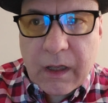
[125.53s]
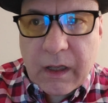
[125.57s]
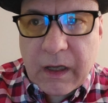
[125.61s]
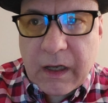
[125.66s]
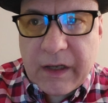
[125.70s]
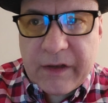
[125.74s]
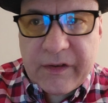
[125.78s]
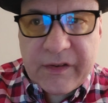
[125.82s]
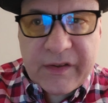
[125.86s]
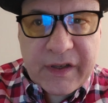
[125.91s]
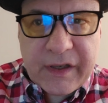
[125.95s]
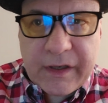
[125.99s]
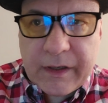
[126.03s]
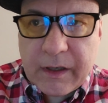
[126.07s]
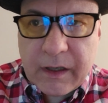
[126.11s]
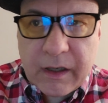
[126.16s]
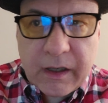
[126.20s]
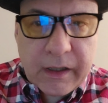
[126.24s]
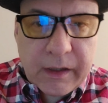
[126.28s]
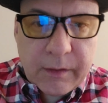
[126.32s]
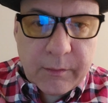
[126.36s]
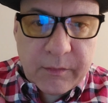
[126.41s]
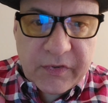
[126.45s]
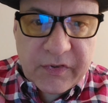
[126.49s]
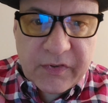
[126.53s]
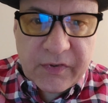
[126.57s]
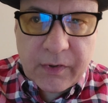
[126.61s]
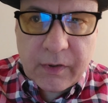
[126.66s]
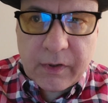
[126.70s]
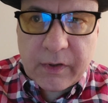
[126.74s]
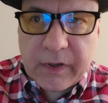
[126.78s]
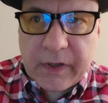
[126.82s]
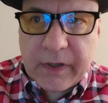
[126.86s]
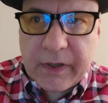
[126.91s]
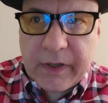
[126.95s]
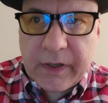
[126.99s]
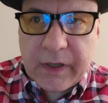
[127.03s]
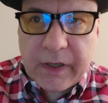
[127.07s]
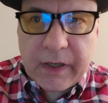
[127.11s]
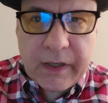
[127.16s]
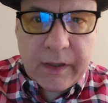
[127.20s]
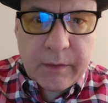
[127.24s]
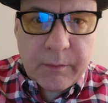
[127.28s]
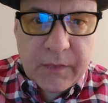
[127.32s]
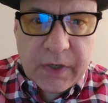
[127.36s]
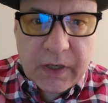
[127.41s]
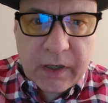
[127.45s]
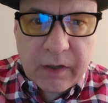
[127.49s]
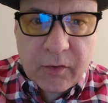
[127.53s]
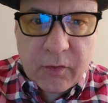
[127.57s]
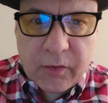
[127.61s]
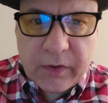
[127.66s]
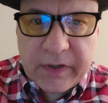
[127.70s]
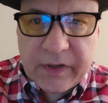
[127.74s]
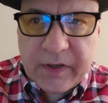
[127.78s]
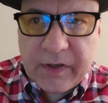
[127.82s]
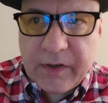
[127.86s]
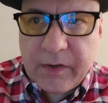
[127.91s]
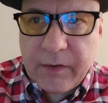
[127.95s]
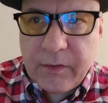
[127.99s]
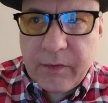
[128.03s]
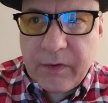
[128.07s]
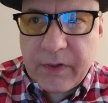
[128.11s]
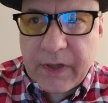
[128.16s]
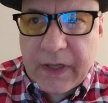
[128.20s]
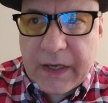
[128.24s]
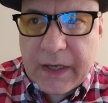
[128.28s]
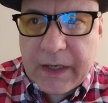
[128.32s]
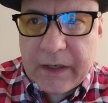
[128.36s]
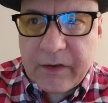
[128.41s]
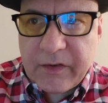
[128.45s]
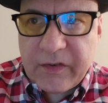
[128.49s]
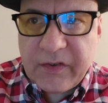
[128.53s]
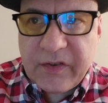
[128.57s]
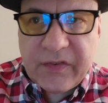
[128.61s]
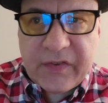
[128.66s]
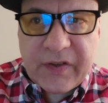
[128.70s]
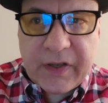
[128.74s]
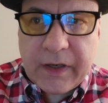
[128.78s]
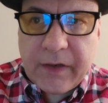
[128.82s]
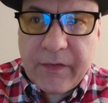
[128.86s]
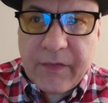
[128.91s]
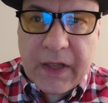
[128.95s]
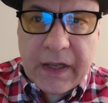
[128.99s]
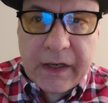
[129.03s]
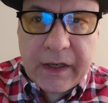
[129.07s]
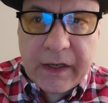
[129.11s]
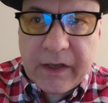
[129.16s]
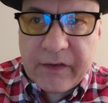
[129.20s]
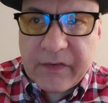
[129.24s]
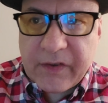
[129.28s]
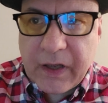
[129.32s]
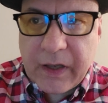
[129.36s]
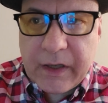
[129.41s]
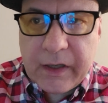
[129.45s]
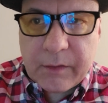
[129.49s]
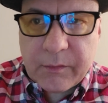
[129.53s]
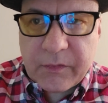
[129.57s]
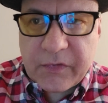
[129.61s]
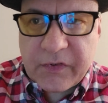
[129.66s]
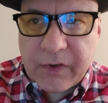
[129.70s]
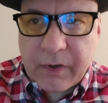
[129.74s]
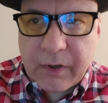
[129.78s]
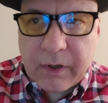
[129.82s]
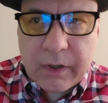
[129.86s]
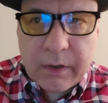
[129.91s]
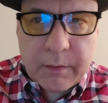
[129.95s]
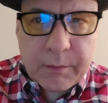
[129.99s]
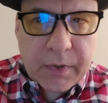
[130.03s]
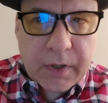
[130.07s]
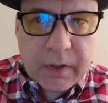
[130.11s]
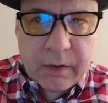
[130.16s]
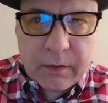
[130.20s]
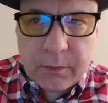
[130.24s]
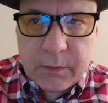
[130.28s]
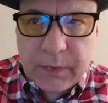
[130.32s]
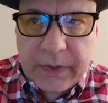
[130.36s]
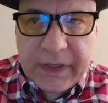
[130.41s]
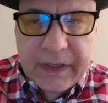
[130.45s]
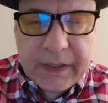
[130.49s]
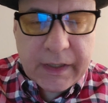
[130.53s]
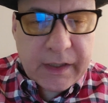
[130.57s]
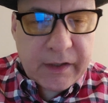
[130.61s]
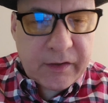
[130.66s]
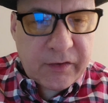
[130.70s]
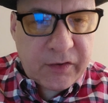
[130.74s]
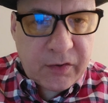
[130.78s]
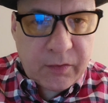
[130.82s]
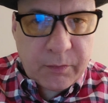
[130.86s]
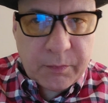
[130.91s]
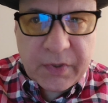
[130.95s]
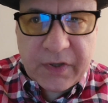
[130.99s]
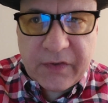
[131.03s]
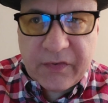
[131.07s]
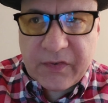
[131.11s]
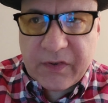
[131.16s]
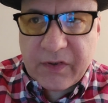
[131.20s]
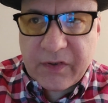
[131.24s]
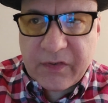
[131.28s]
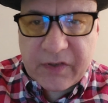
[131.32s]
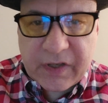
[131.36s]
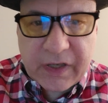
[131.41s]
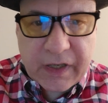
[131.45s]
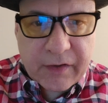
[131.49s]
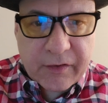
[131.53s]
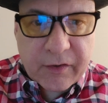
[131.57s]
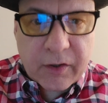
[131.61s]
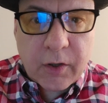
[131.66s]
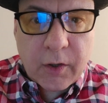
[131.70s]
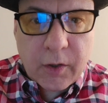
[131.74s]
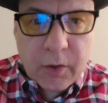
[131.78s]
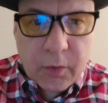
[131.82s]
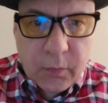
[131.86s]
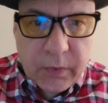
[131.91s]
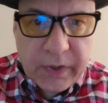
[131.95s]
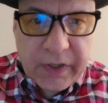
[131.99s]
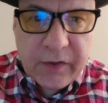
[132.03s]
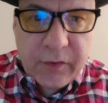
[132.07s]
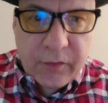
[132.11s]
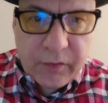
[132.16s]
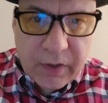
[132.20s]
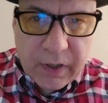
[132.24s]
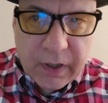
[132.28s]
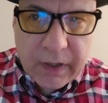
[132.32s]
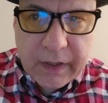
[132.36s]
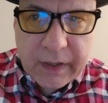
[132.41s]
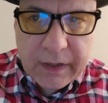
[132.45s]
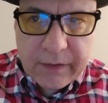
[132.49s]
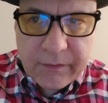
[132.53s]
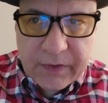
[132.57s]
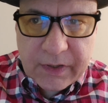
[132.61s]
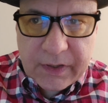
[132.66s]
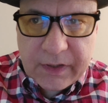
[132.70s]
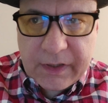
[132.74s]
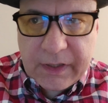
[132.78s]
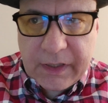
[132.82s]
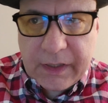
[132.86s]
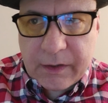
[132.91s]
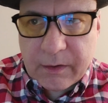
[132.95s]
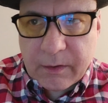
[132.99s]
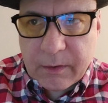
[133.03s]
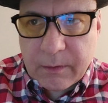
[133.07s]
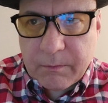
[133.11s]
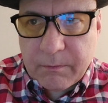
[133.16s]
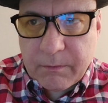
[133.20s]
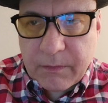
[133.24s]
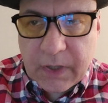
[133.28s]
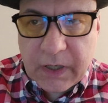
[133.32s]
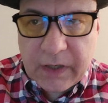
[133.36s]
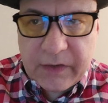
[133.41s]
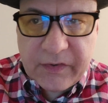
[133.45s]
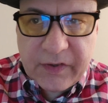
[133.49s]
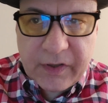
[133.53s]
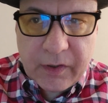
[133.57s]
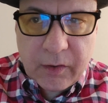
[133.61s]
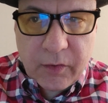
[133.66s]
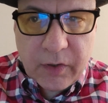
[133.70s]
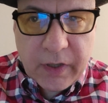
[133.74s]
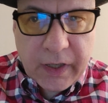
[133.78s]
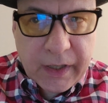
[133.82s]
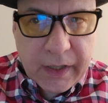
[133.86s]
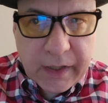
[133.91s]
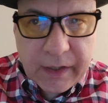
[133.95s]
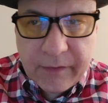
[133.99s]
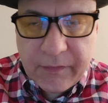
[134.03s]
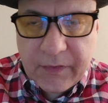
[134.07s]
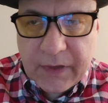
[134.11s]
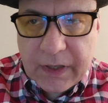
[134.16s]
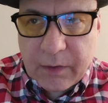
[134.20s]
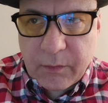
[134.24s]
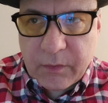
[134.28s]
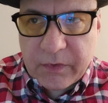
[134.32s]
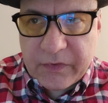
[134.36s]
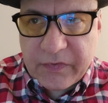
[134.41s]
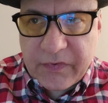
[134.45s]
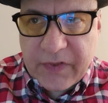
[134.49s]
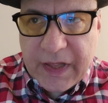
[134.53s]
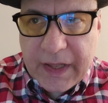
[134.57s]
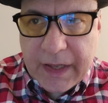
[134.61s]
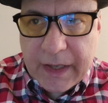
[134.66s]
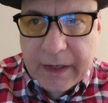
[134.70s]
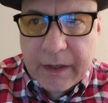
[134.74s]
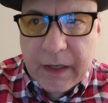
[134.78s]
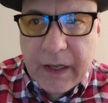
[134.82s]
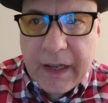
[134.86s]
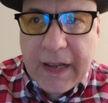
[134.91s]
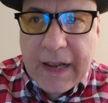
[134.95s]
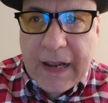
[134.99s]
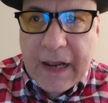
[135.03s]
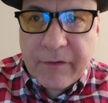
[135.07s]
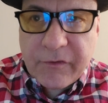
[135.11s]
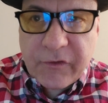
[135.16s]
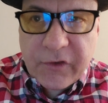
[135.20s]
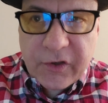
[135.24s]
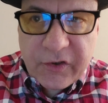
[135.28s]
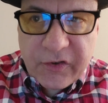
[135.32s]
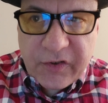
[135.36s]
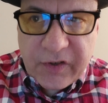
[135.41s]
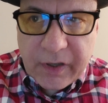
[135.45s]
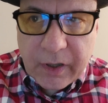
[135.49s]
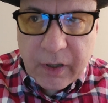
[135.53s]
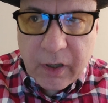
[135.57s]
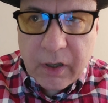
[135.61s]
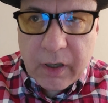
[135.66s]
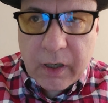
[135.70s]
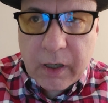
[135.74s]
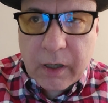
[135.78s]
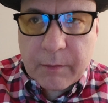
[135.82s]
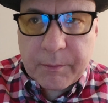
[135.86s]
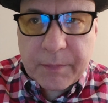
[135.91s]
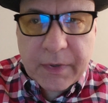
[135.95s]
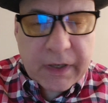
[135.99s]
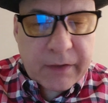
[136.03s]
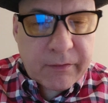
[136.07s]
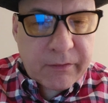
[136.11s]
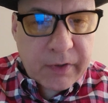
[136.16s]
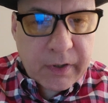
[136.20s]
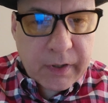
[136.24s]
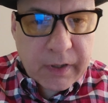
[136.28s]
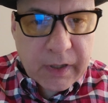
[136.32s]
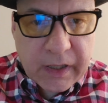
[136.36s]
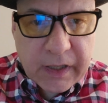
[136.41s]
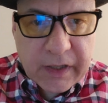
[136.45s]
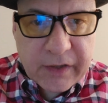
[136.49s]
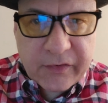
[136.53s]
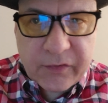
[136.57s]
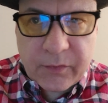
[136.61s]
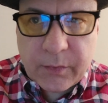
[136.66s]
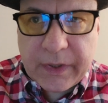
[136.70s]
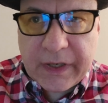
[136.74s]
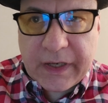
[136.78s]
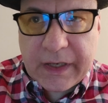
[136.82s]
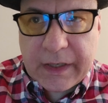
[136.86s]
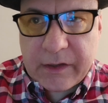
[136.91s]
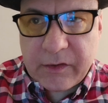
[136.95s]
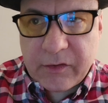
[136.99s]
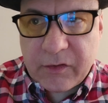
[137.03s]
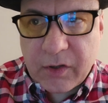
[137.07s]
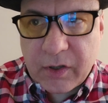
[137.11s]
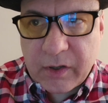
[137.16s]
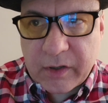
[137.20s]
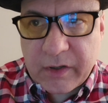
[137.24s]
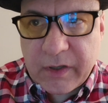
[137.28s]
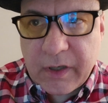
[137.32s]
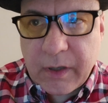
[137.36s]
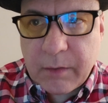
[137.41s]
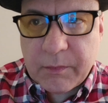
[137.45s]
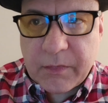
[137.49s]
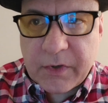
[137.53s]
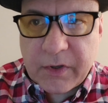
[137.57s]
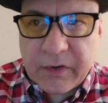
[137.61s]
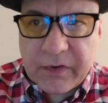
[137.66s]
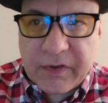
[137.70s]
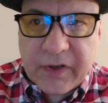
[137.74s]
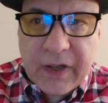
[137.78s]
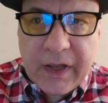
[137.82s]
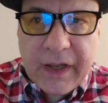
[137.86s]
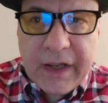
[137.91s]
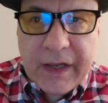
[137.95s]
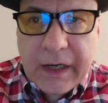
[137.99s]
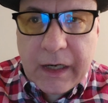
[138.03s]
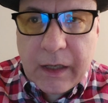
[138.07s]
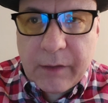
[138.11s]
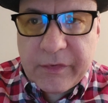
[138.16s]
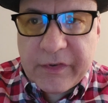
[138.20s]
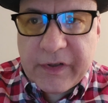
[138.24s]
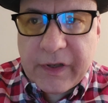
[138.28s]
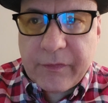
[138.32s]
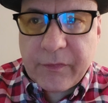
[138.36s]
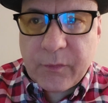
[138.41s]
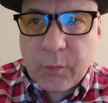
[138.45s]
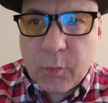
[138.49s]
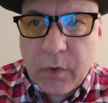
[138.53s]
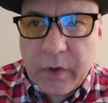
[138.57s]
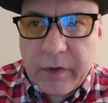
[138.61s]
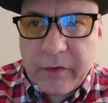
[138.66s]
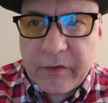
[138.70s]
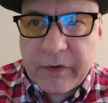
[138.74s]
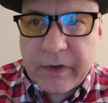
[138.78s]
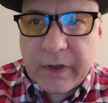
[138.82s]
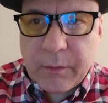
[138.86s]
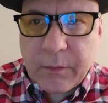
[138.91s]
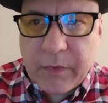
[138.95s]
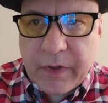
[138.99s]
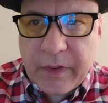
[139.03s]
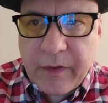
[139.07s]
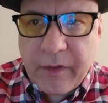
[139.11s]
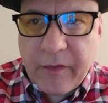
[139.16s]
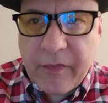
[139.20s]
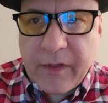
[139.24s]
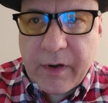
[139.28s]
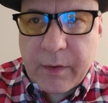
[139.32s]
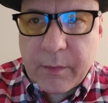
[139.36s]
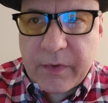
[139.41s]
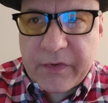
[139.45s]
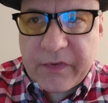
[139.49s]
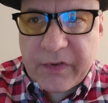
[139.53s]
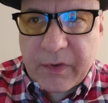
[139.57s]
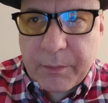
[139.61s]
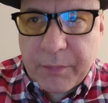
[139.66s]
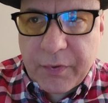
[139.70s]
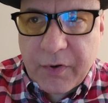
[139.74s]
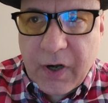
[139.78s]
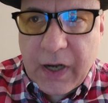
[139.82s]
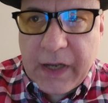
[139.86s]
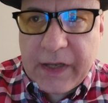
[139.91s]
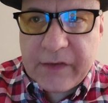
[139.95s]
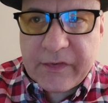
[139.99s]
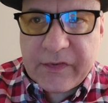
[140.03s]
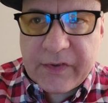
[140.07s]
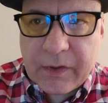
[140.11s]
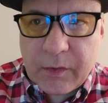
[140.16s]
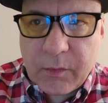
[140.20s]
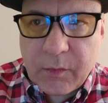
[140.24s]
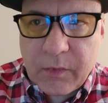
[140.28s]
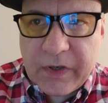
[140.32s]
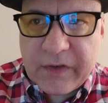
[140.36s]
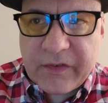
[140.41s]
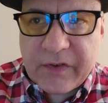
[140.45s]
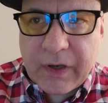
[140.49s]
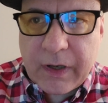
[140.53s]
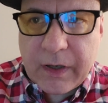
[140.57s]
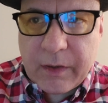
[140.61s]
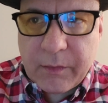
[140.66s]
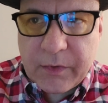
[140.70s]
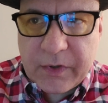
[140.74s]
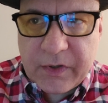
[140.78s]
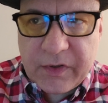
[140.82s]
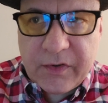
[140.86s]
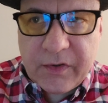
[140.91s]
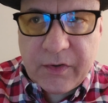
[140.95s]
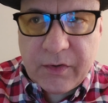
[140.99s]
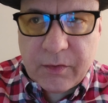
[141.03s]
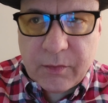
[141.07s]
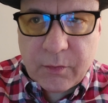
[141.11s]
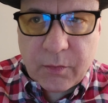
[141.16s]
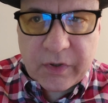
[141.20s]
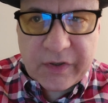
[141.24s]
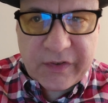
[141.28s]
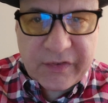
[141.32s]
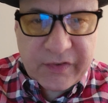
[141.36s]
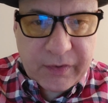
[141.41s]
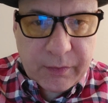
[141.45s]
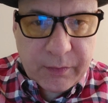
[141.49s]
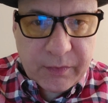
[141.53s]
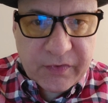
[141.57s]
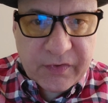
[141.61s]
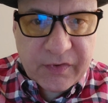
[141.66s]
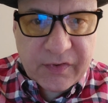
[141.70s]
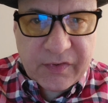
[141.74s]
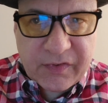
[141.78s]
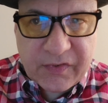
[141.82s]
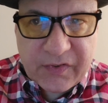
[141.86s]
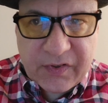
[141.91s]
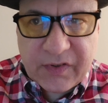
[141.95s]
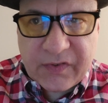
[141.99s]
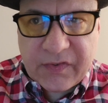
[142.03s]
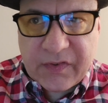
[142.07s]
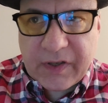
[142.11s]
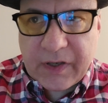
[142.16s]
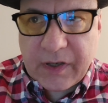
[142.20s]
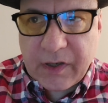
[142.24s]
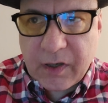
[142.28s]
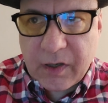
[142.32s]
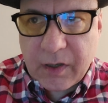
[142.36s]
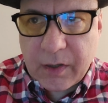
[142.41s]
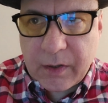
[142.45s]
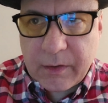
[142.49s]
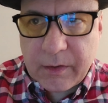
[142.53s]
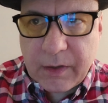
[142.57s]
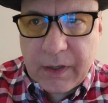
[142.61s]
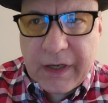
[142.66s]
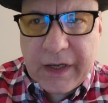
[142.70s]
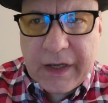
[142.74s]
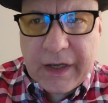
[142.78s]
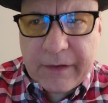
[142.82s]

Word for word: I said, I am sorry. I am not going to do that. She said, In that case, I am sorry, but we can't do business together. We do not have a deal. I said, Okay, and that was that. After she hung up, I realized we hadn't talked numbers, and I was left wondering whether there was a price at which I would do what she was insisting on.